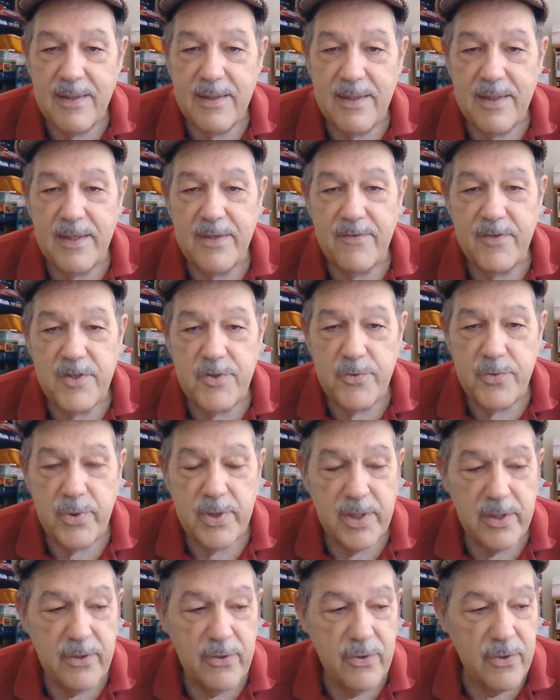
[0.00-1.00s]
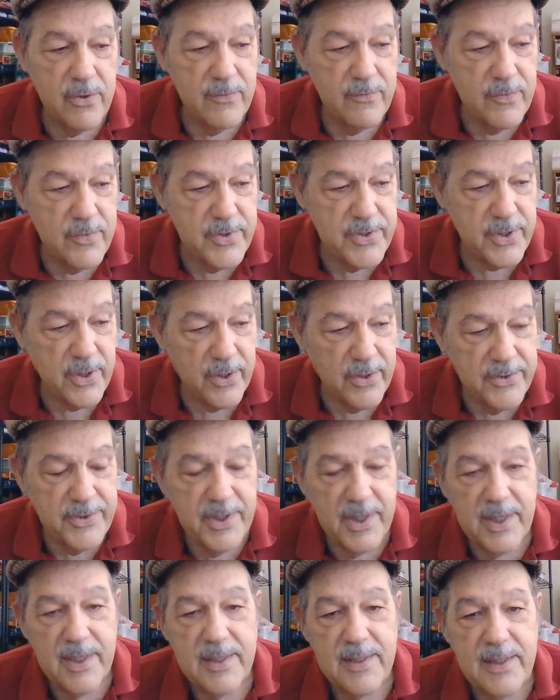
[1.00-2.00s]
the difference between a curved result
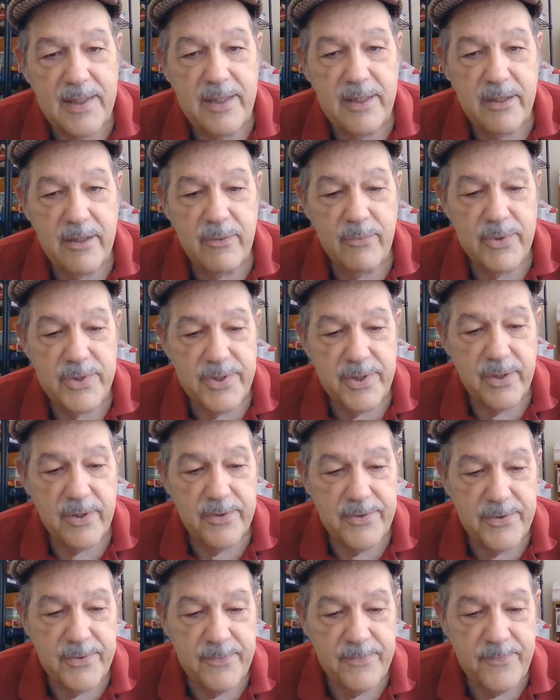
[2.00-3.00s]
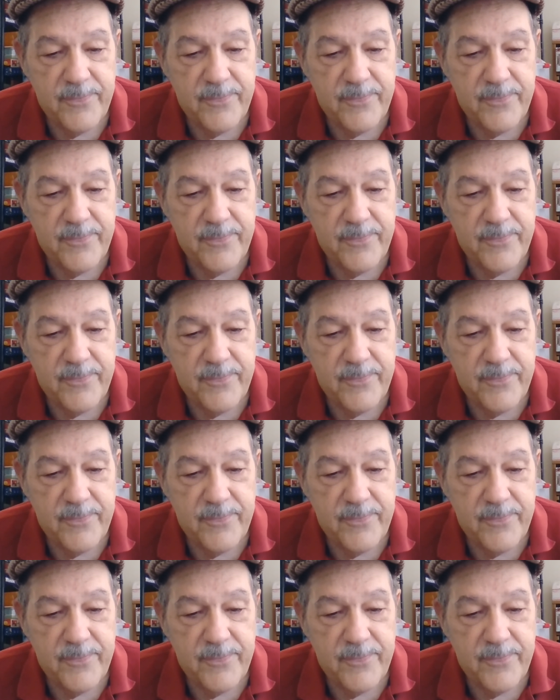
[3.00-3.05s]
and a linear result.